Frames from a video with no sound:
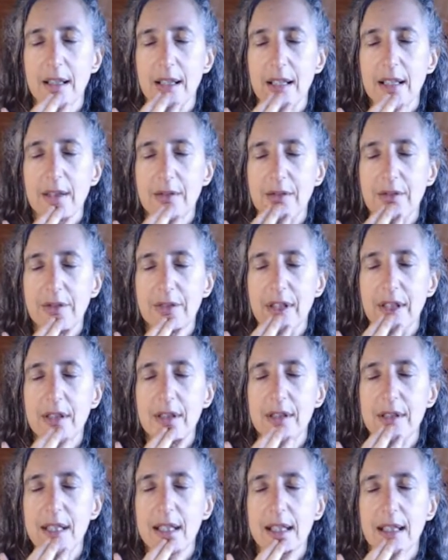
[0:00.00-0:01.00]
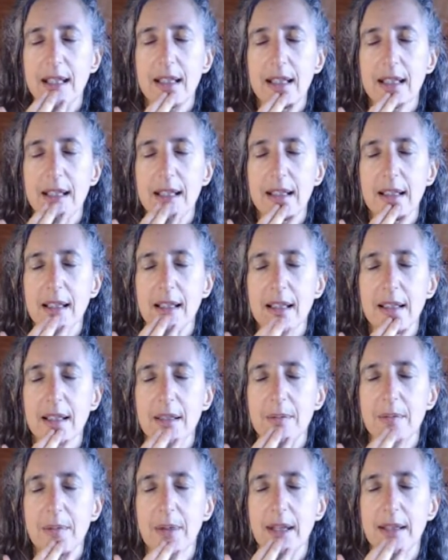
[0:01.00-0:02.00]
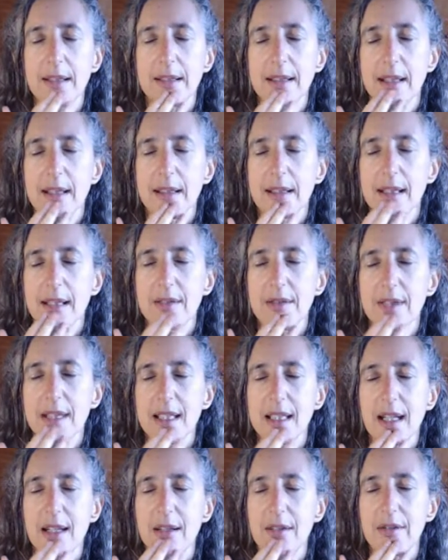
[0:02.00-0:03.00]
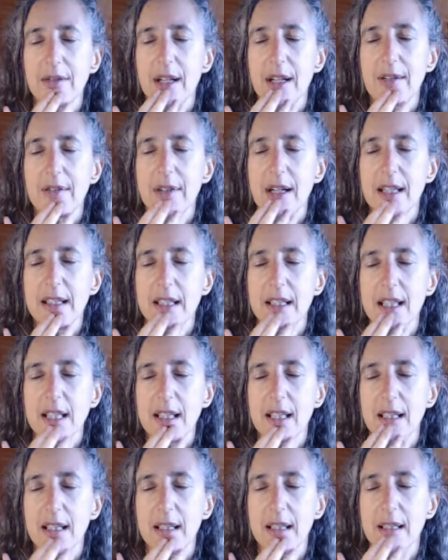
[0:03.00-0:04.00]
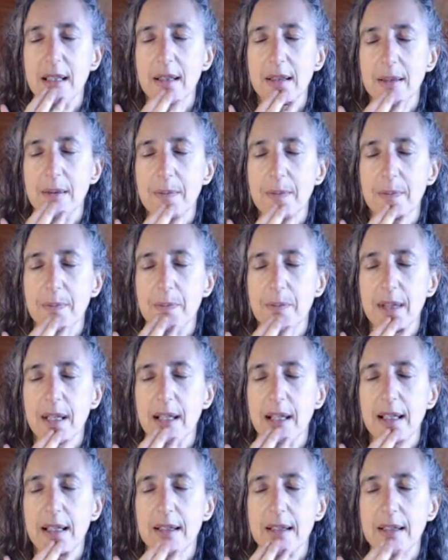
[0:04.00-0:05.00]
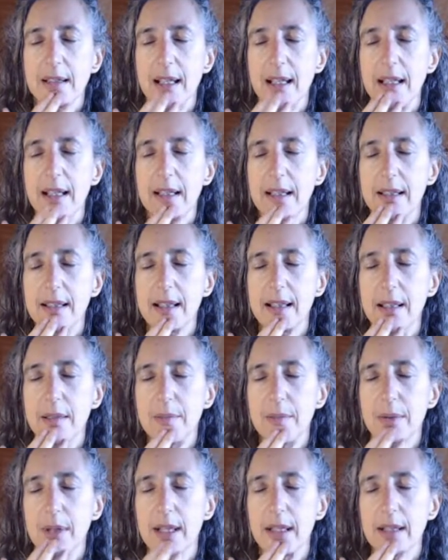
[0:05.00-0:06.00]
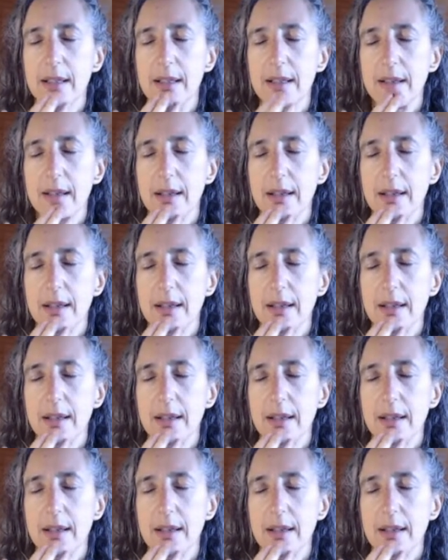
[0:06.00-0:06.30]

infusing an abundance of self-love energy. And take a deep breath.